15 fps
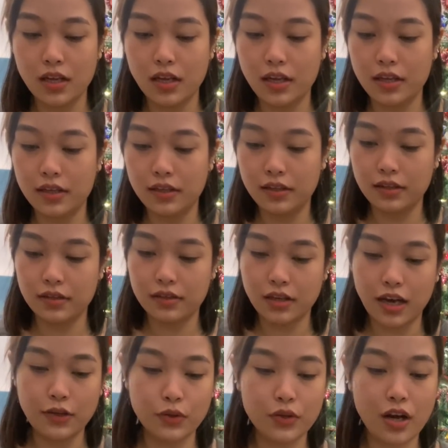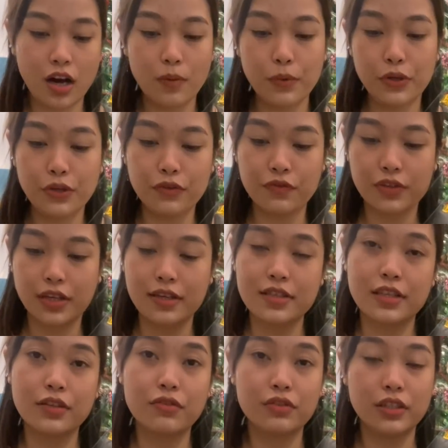and I don't know how many of you guys
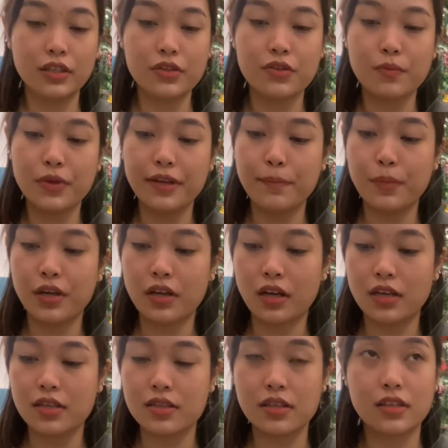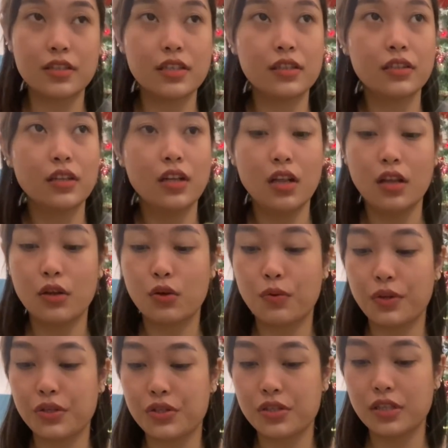can relate to me, but I started
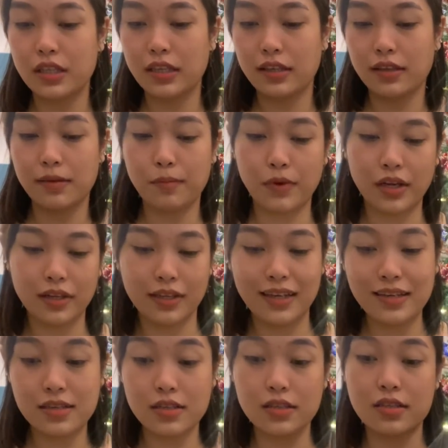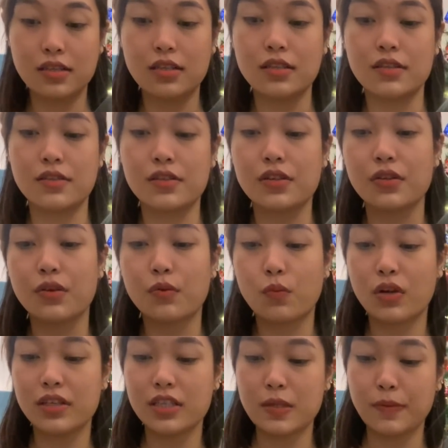questioning my existence. You know,
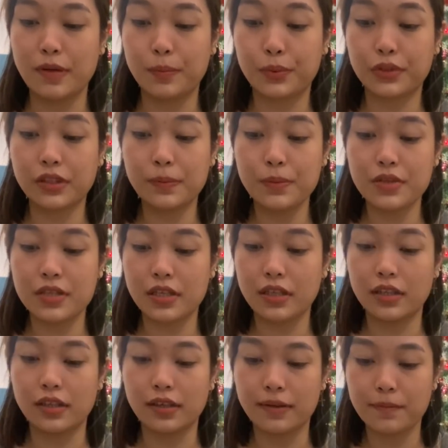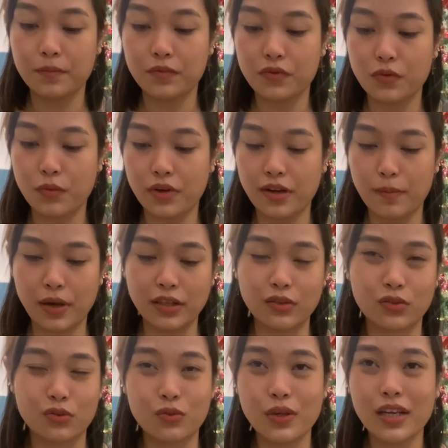what is my purpose here? What am I
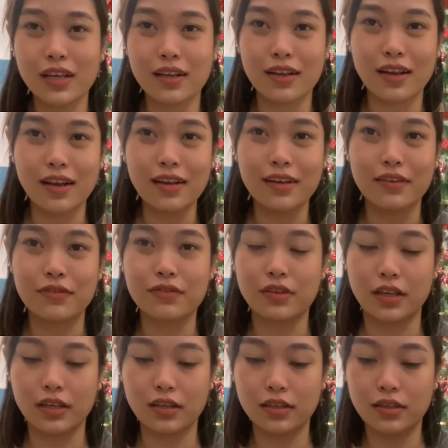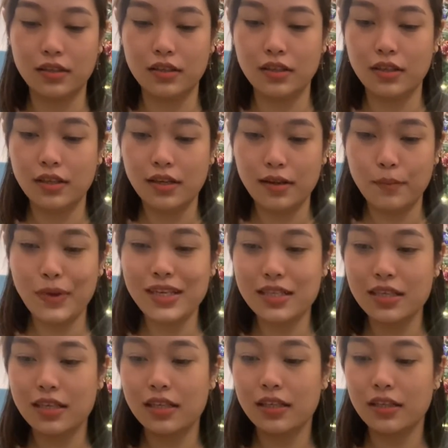doing in life? Like
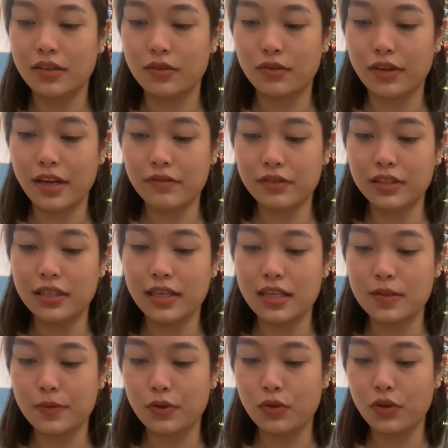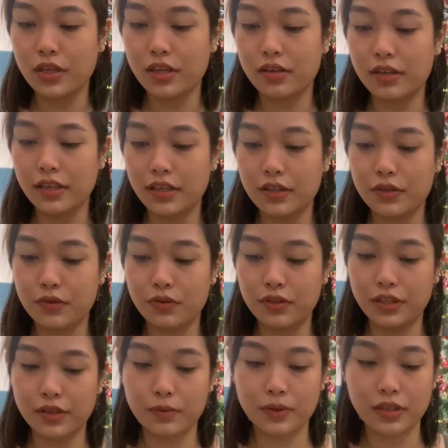basically you know everything has been going great you know
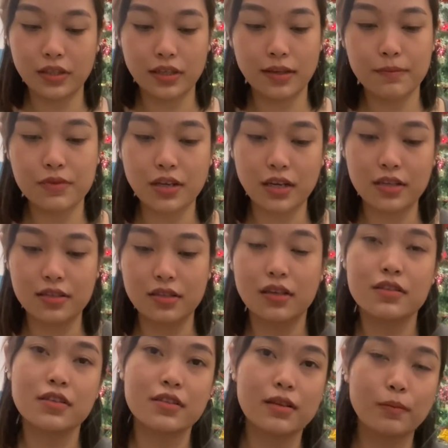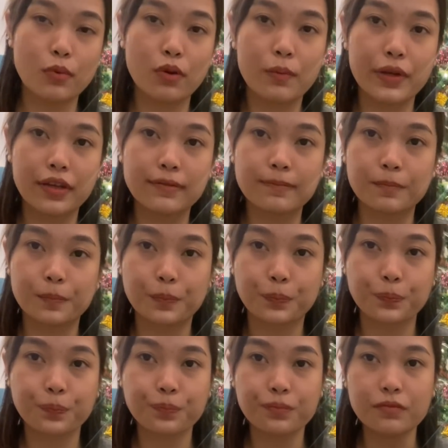there were times i started developing
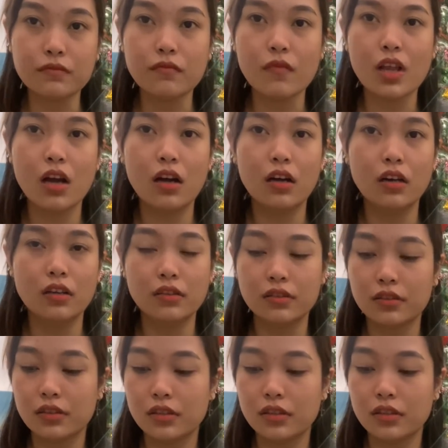uh,